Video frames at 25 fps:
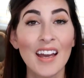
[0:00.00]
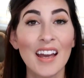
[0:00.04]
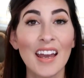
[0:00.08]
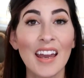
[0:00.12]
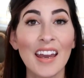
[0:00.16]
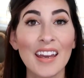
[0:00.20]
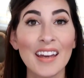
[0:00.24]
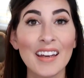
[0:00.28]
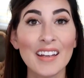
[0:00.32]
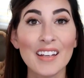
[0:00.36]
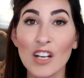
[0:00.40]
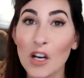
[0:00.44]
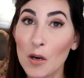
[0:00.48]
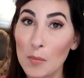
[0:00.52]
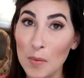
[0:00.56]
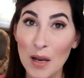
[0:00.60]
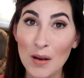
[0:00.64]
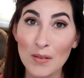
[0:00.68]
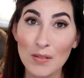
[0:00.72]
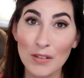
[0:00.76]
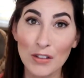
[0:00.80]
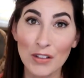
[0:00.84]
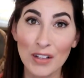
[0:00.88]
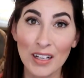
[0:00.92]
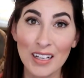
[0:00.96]
And I hope
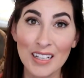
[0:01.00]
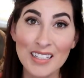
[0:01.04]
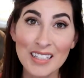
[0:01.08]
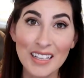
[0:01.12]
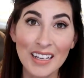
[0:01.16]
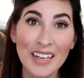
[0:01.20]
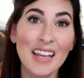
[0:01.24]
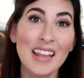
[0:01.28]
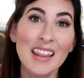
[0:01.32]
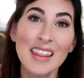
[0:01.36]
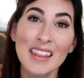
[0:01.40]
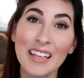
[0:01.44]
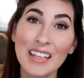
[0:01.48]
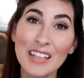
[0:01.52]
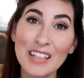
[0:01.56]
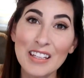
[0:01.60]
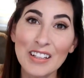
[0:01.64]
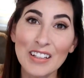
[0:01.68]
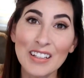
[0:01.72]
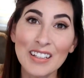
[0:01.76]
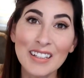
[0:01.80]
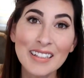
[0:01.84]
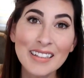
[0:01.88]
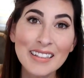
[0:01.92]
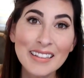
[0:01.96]
y'all have a great day. Thank
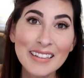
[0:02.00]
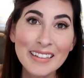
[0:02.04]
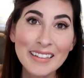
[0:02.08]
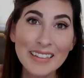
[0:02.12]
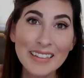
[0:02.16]
y'all.